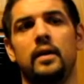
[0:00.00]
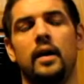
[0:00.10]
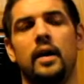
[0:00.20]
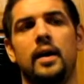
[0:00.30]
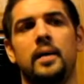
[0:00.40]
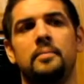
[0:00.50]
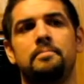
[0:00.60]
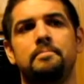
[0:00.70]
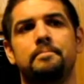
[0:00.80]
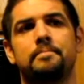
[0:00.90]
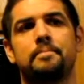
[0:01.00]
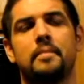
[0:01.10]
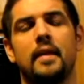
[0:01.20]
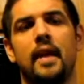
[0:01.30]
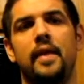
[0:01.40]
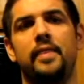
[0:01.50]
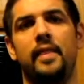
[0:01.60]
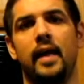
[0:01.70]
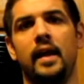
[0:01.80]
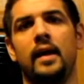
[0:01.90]
and
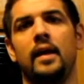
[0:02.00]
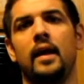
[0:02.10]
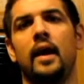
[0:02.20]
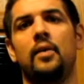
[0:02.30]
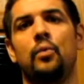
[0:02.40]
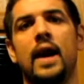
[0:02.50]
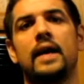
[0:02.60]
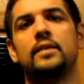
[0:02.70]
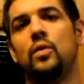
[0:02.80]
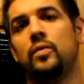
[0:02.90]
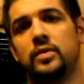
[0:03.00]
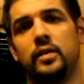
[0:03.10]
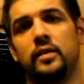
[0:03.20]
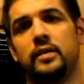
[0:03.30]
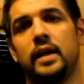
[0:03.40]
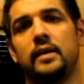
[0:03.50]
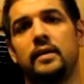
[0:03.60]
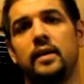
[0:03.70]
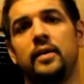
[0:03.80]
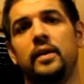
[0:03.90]
then I racked it over to the
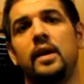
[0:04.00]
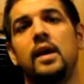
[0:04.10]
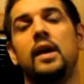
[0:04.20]
secondary,